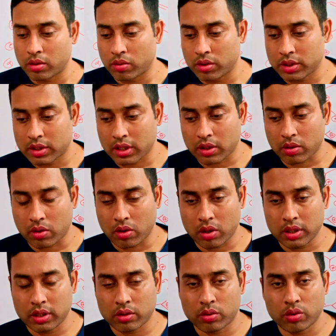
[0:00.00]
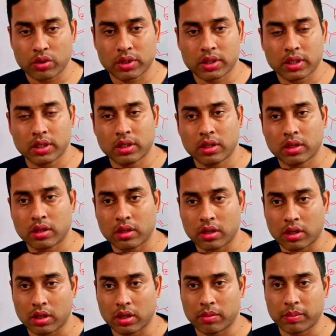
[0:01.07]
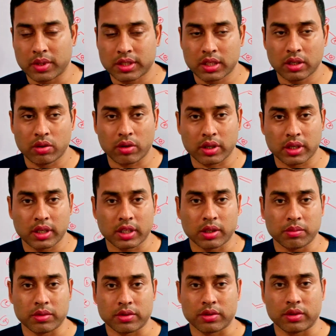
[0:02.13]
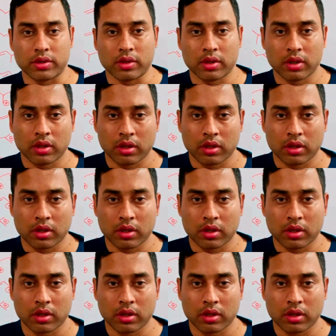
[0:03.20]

which are all included in basic organic chemistry.